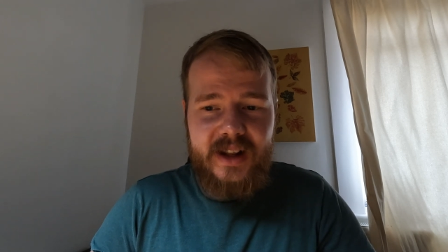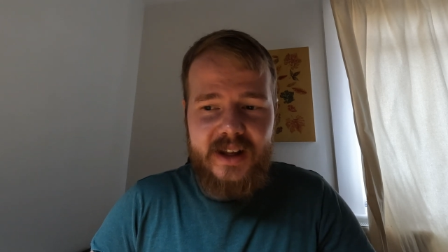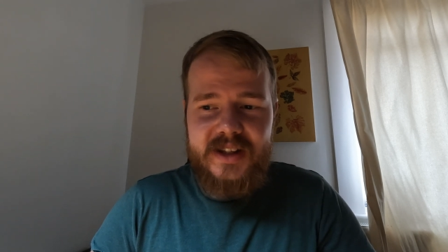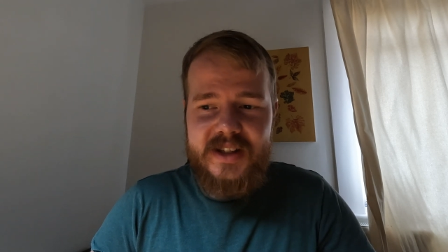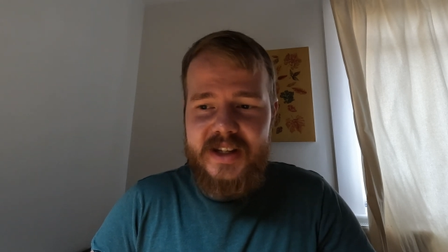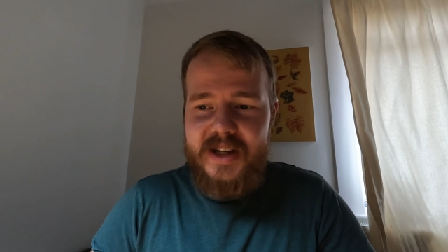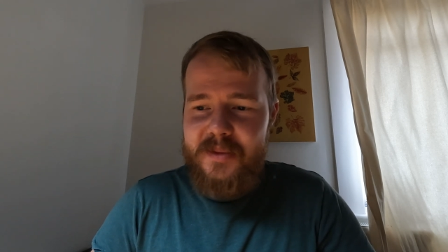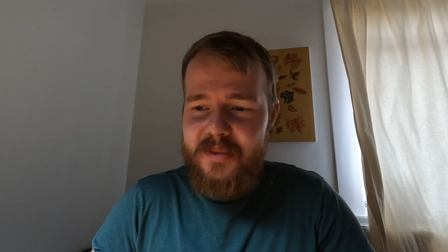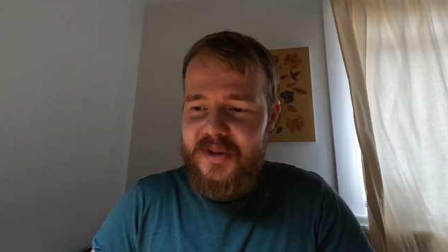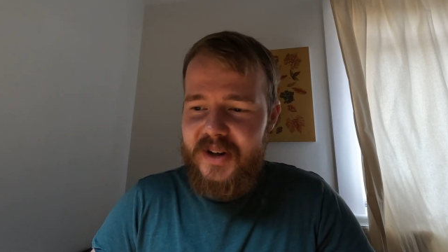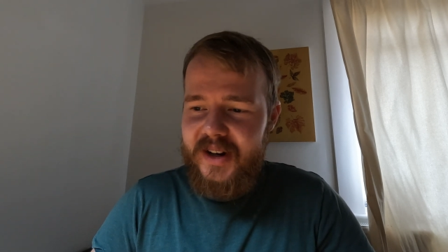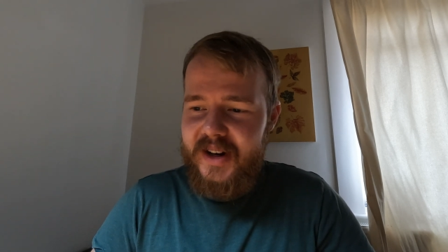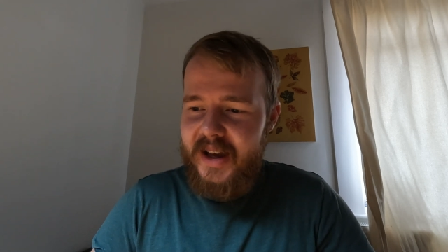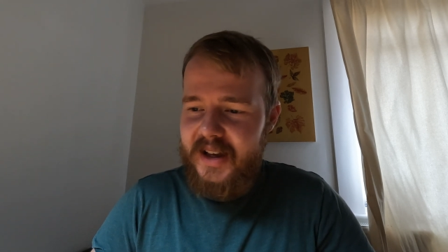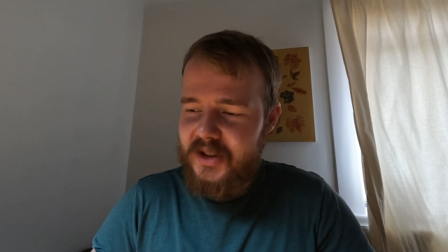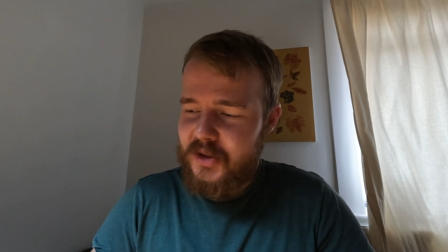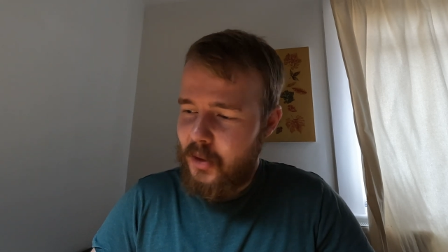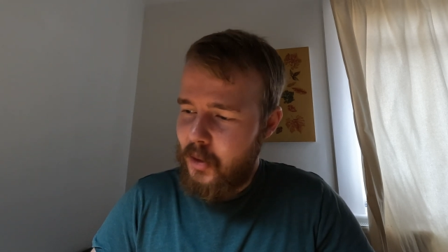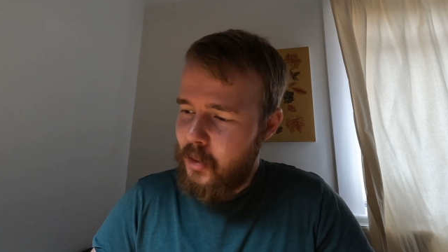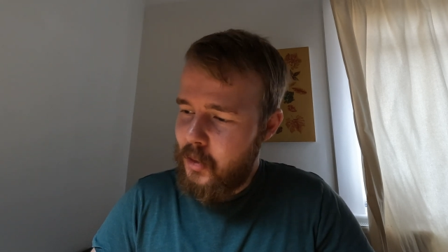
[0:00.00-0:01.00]
That seems like
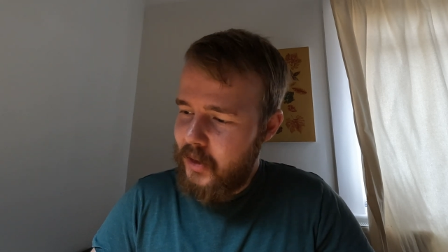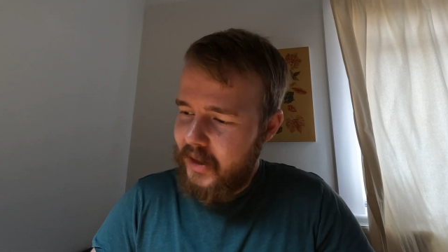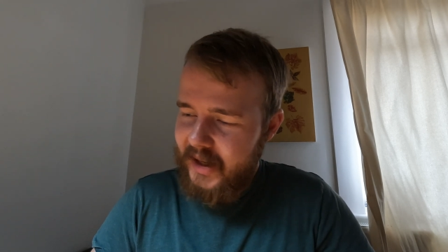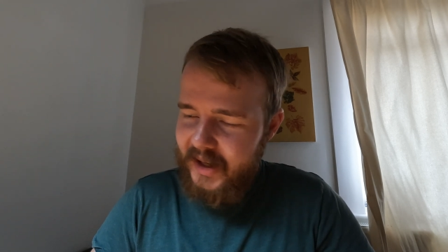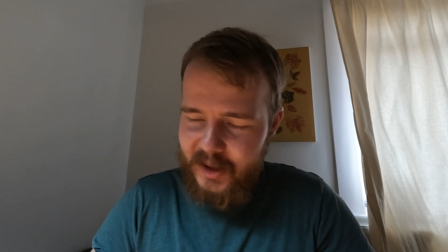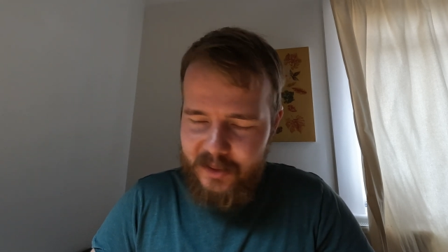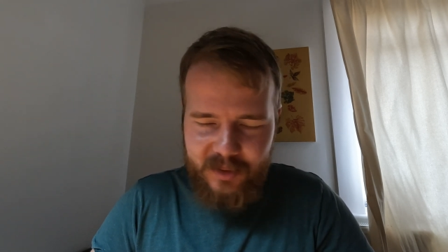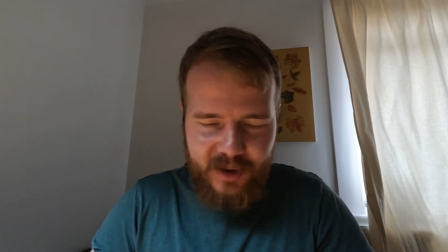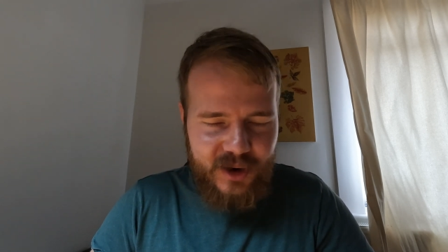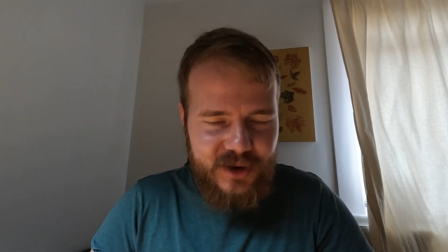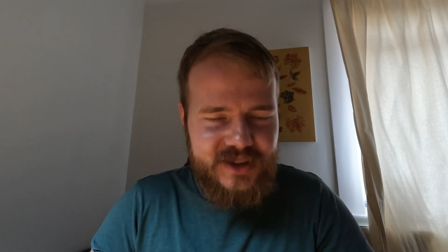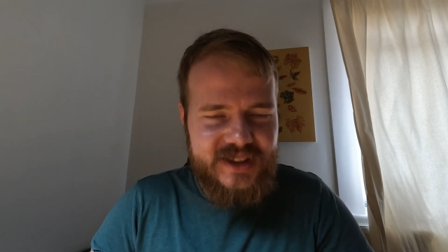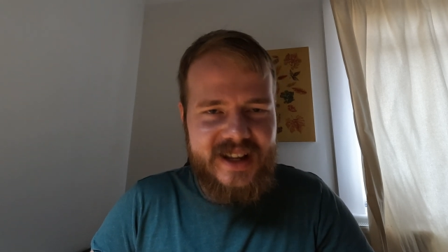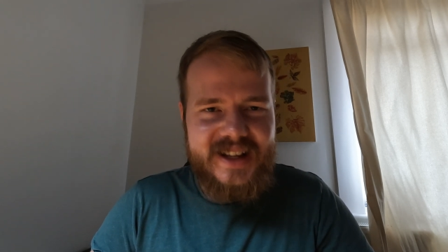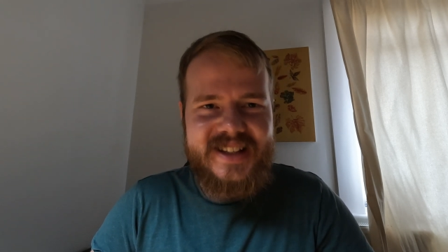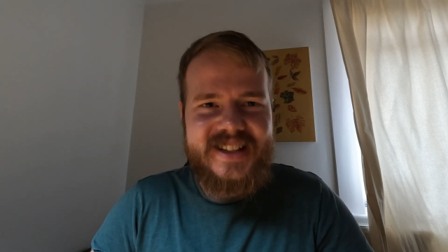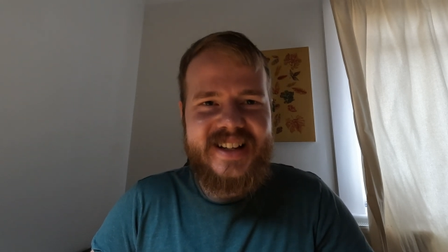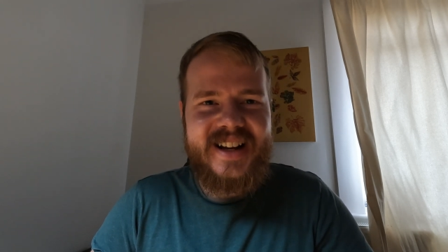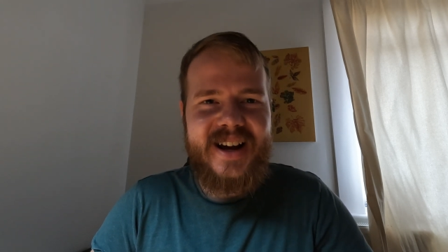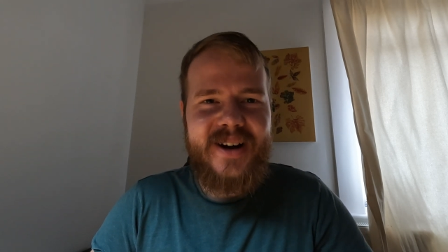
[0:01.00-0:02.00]
that's all in the
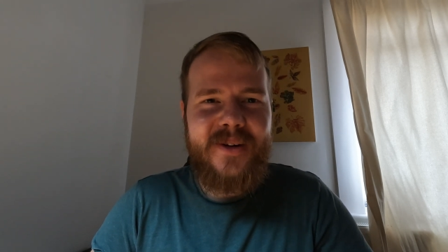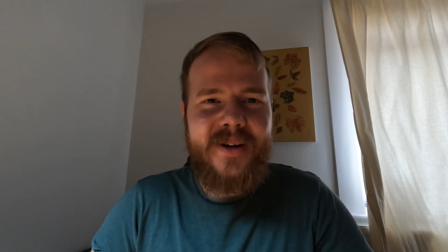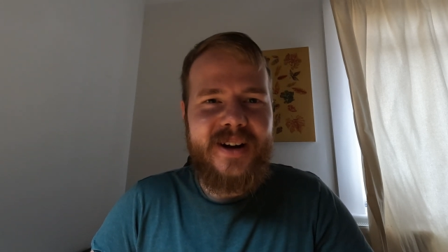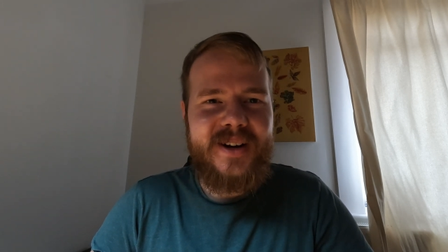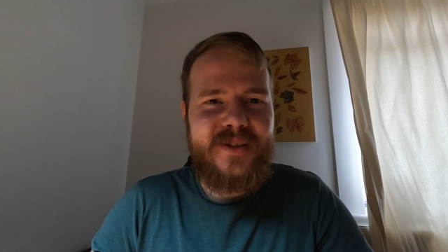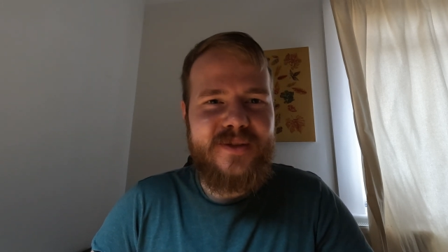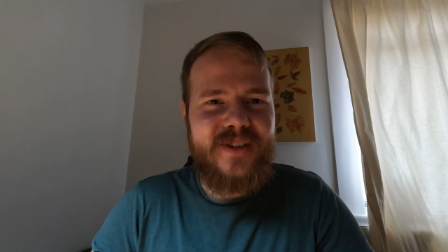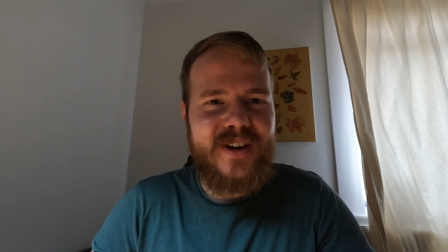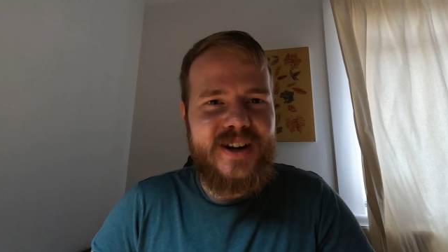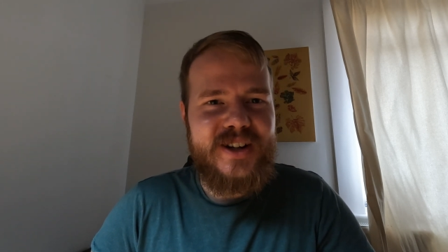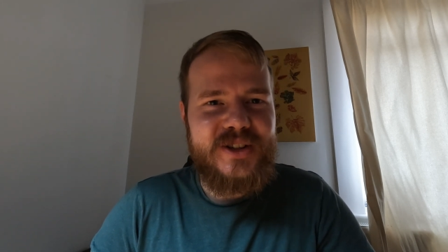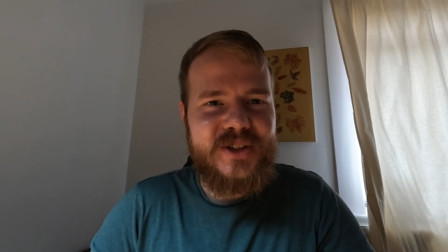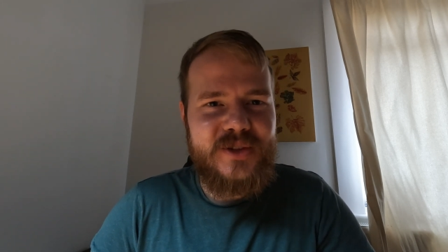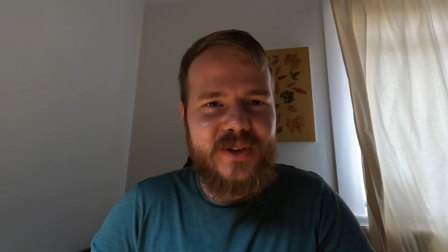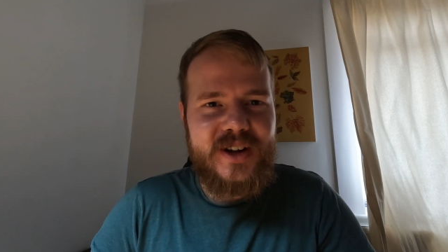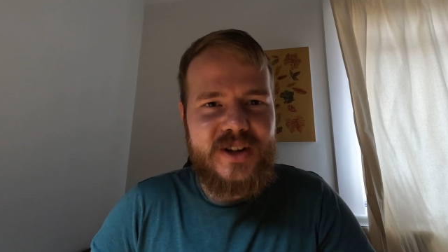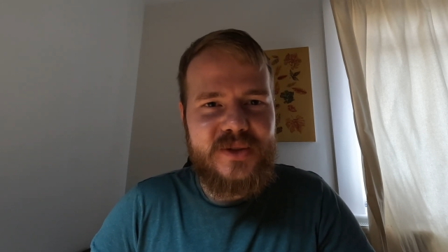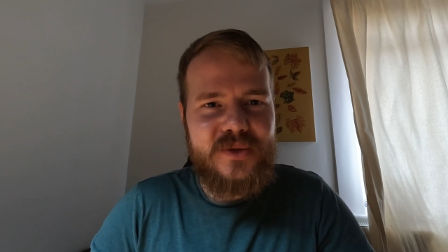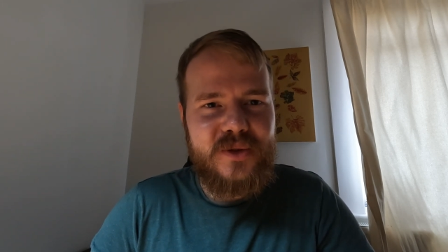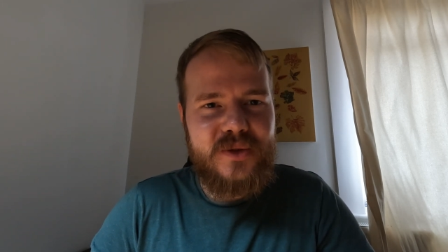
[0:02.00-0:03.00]
process now. I had a very
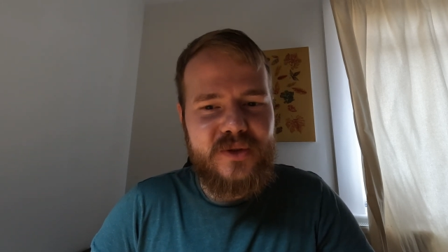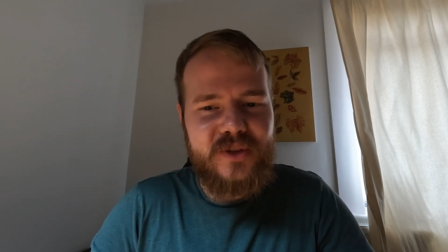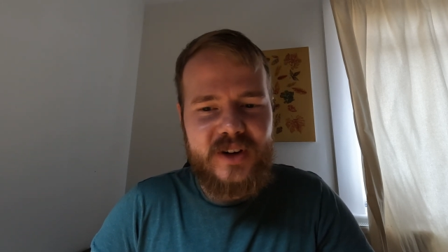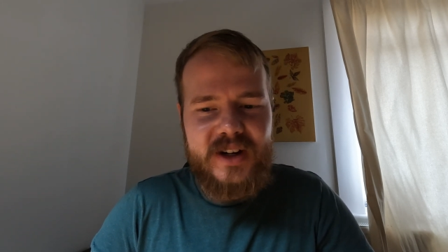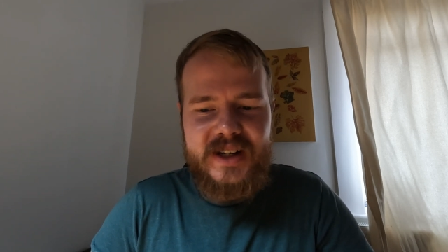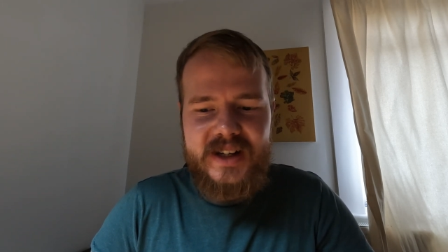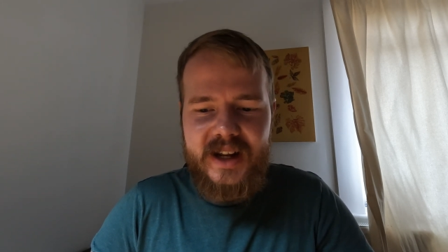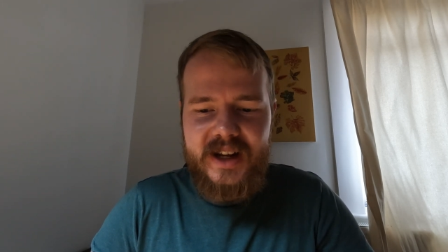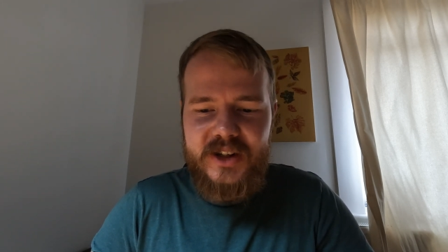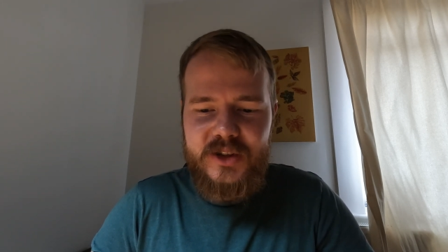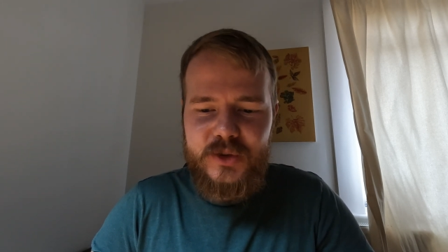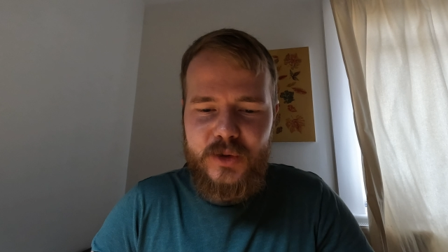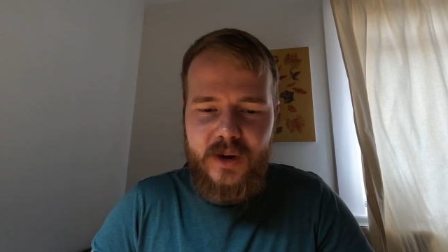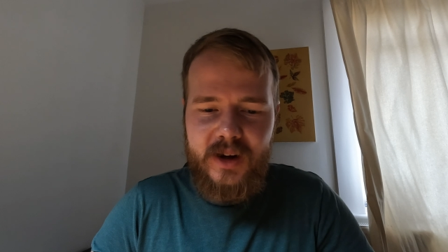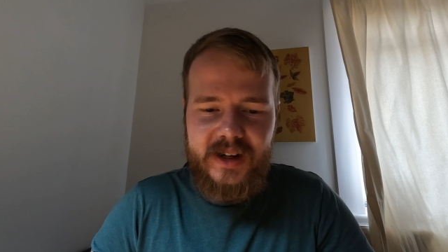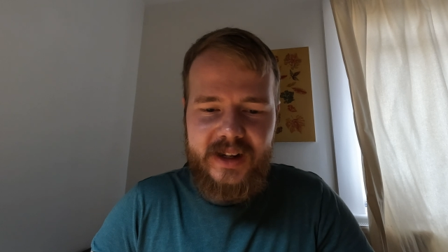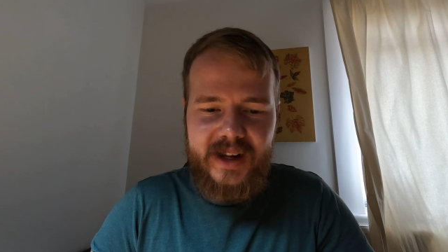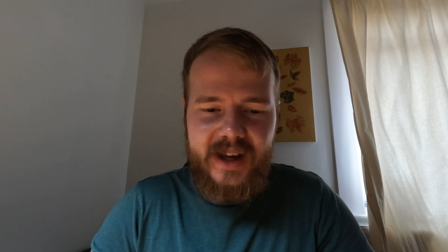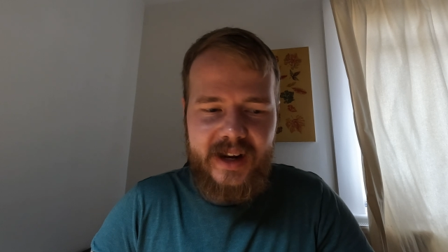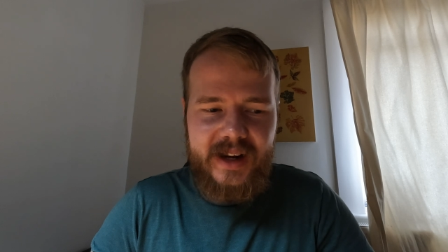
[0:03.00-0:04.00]
stressful 3 days
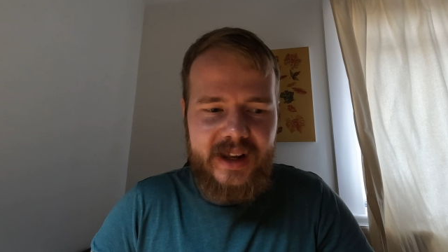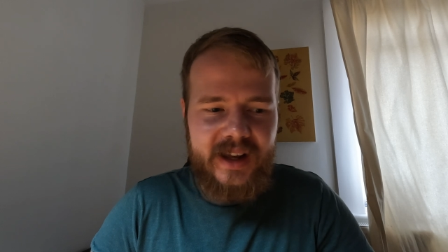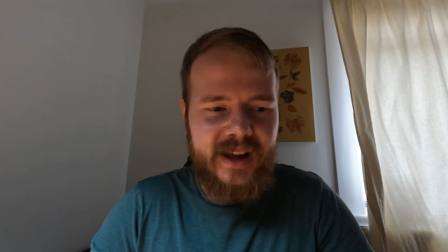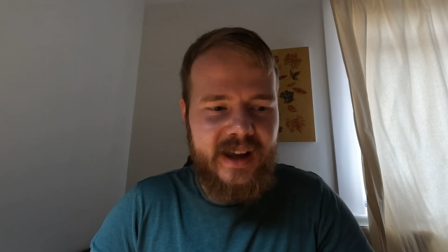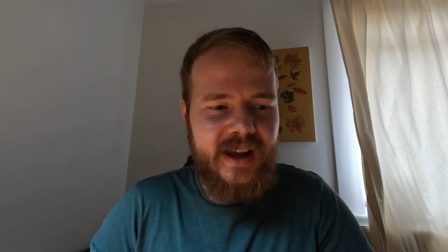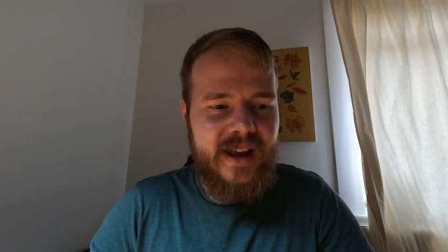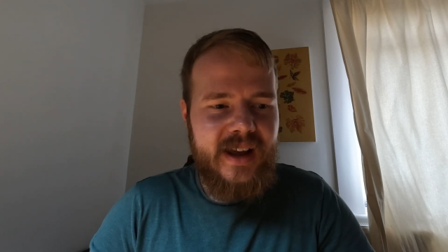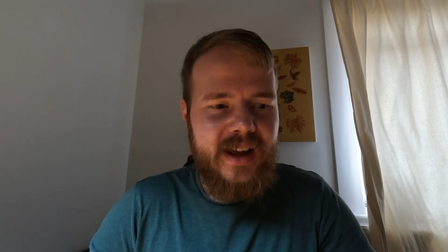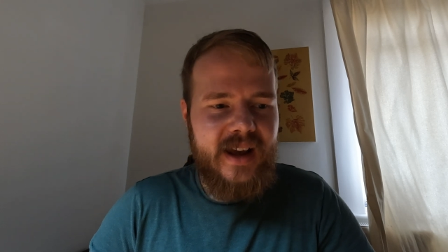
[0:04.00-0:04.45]
trying to get it.